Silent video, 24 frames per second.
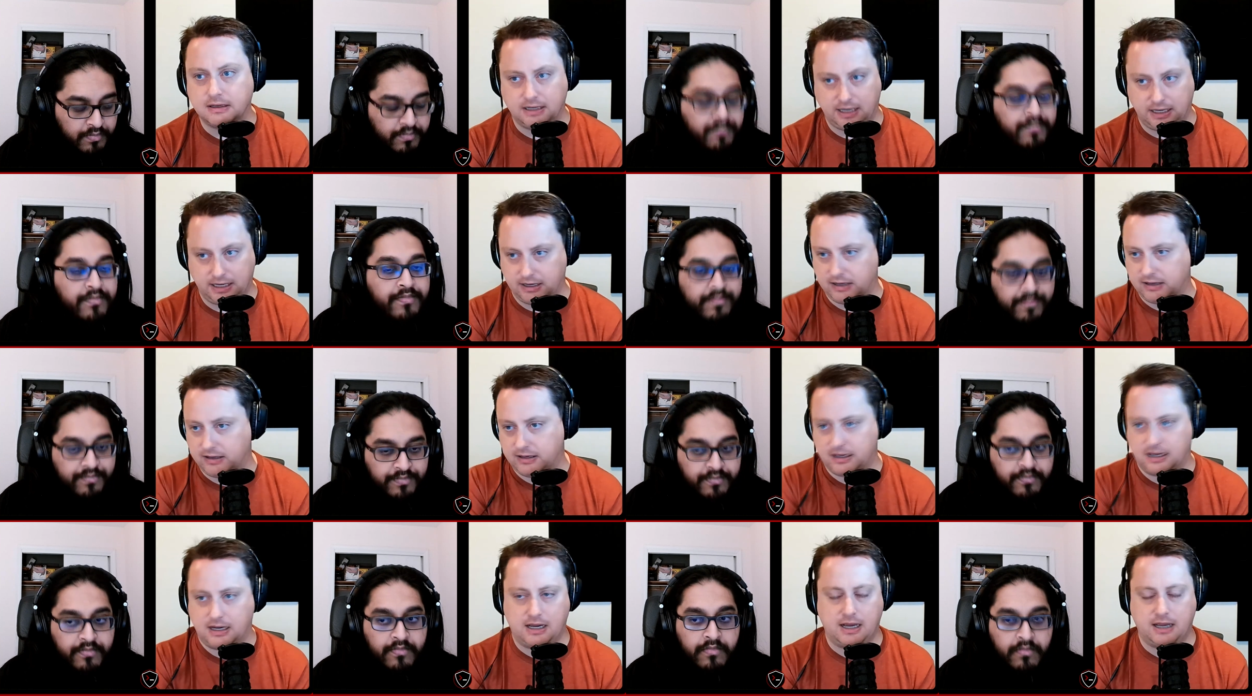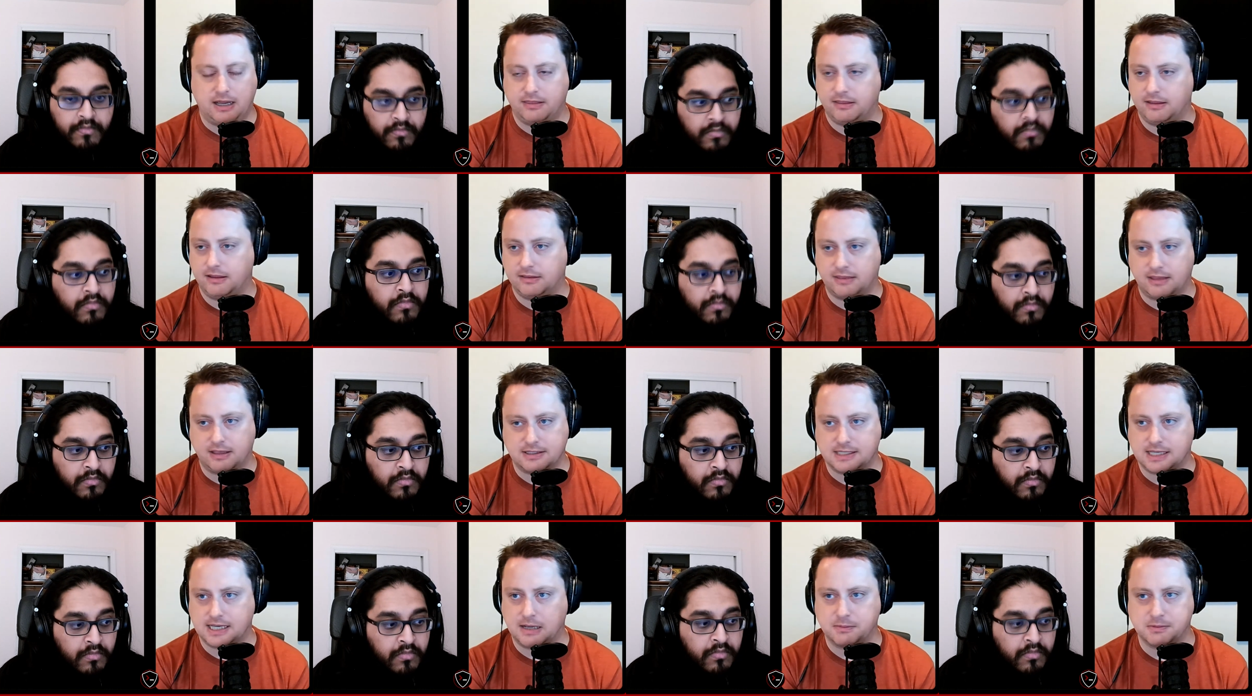Speaker 1: It, and I think
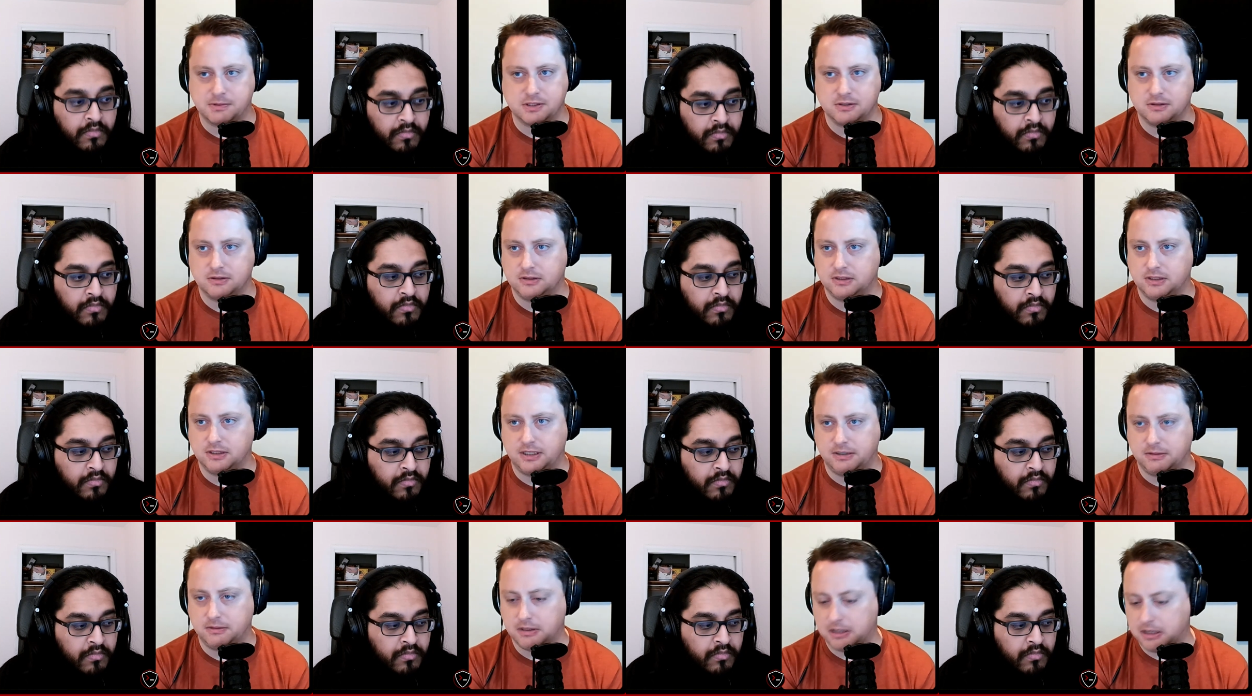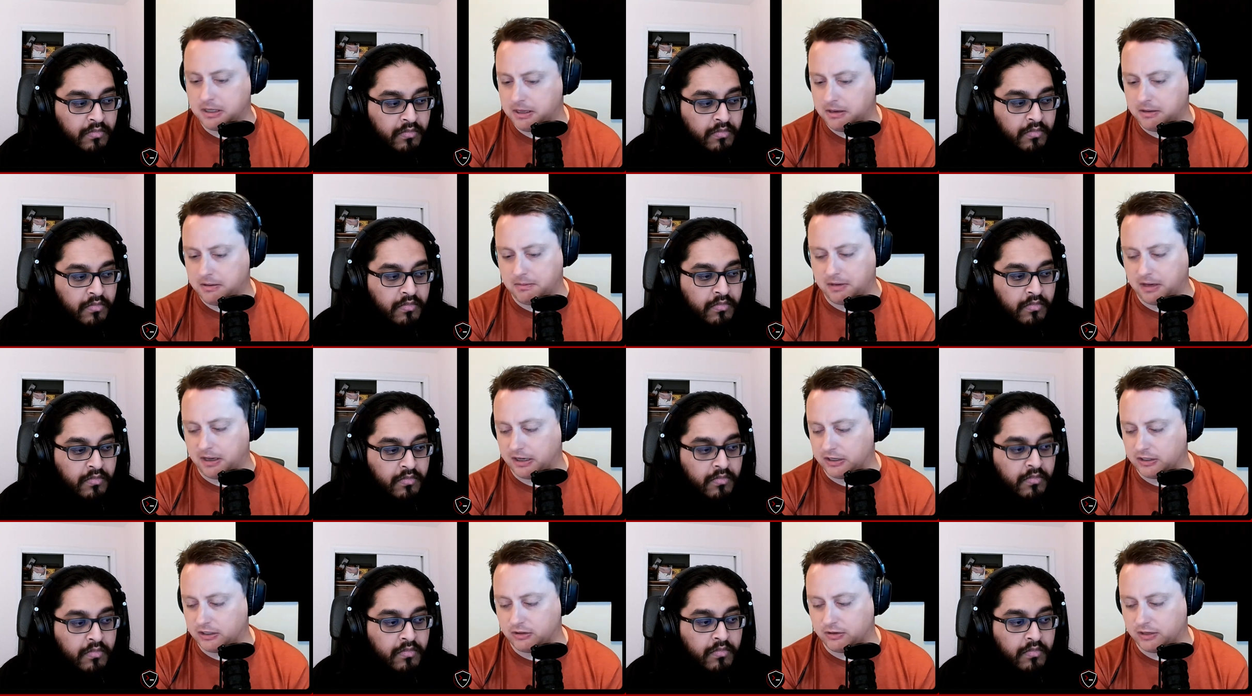that's absolutely
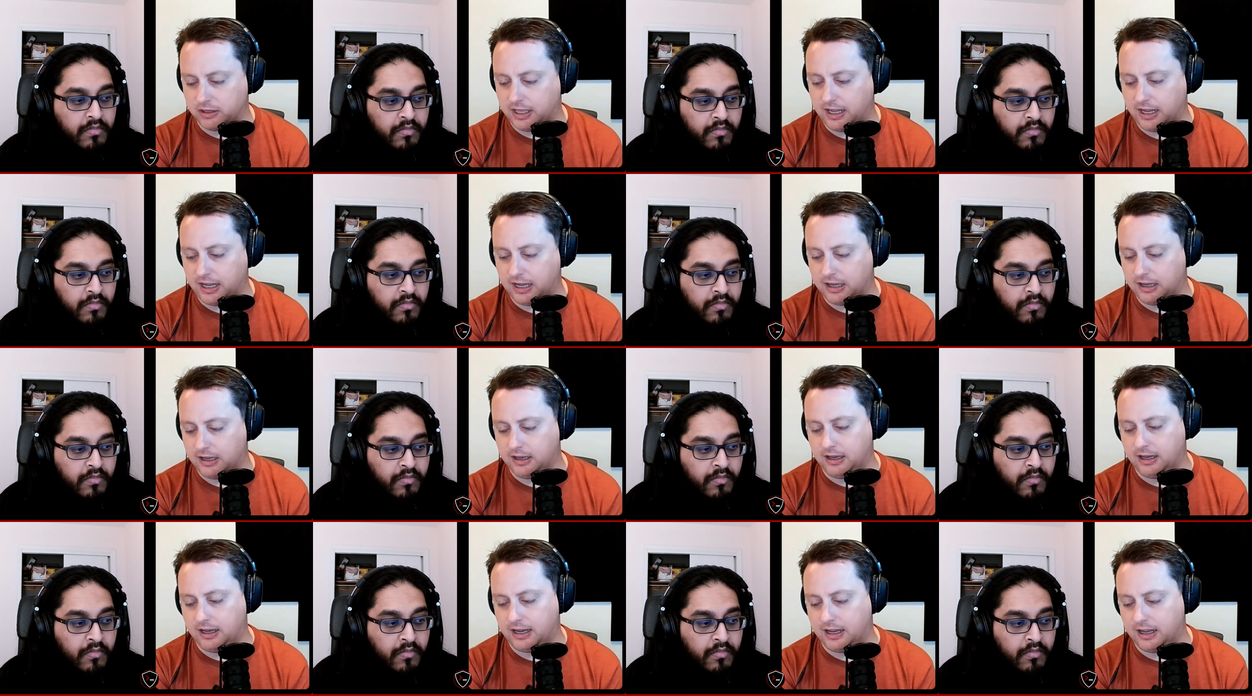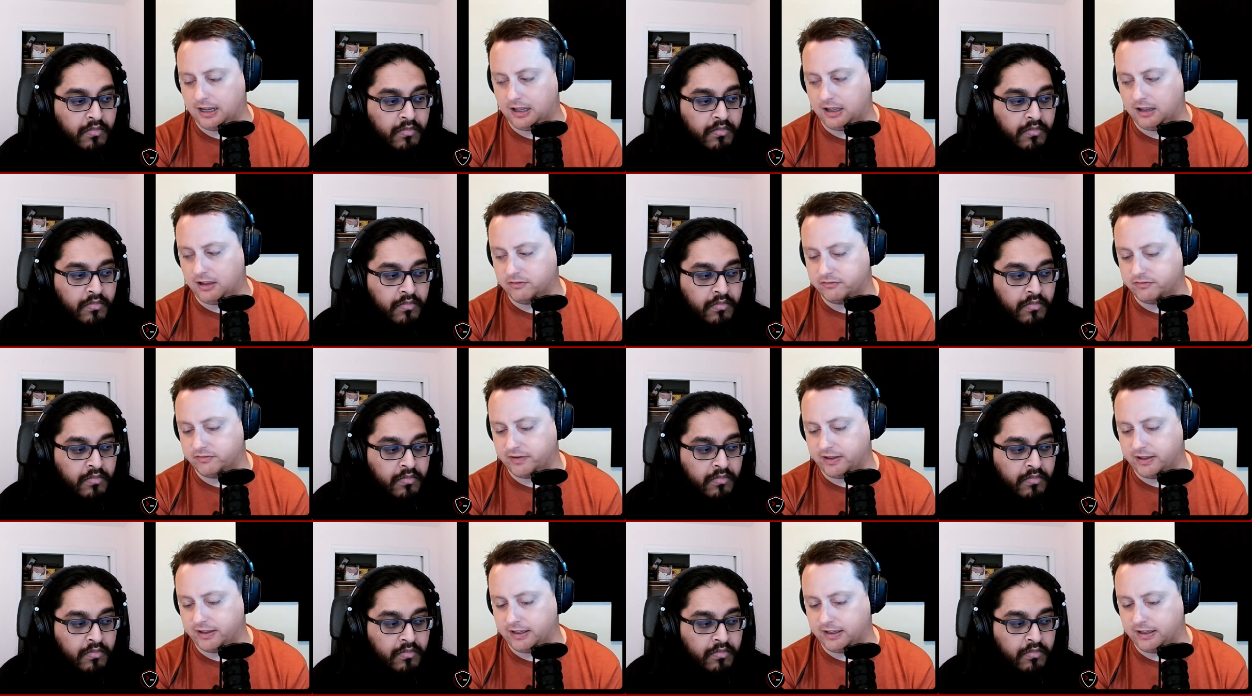it, you can't have